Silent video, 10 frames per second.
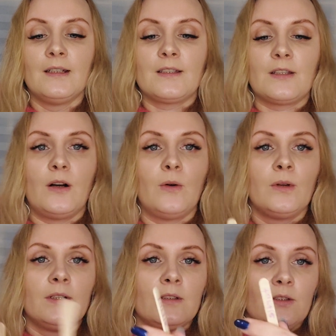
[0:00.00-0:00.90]
So
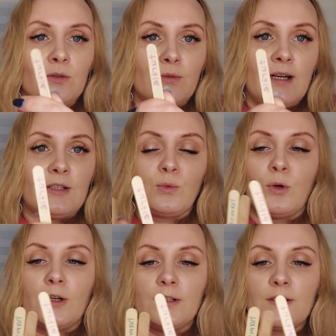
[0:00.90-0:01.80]
you write
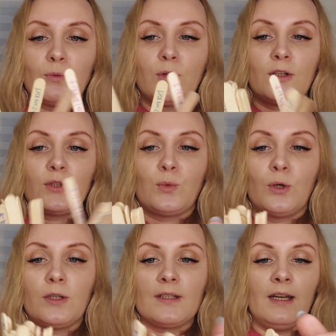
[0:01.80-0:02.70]
words, words,
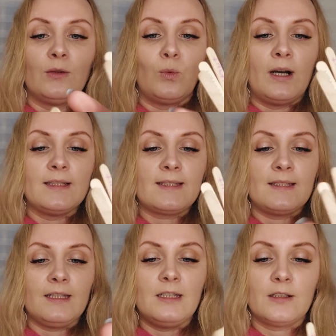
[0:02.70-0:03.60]
words, and one
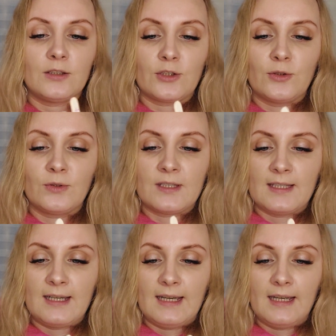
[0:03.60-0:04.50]
stick should
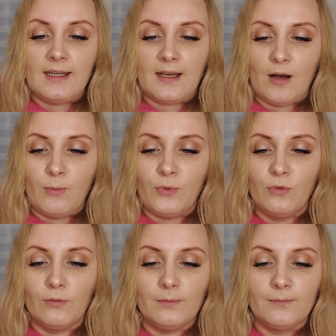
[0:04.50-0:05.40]
say
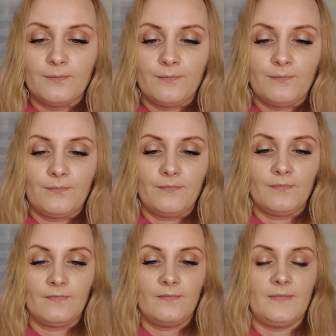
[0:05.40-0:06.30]
kaboom,
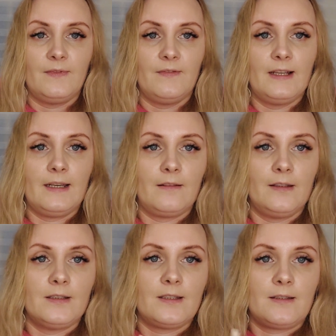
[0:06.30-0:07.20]
like
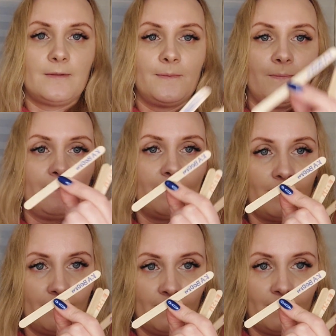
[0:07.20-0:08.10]
this.
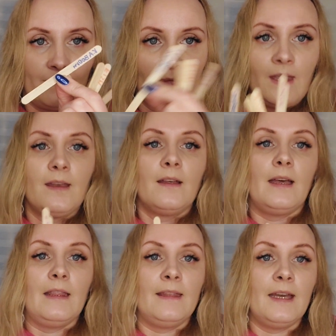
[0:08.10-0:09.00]

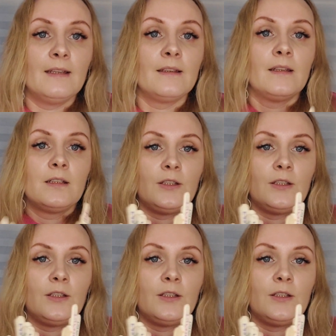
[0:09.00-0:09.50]
And then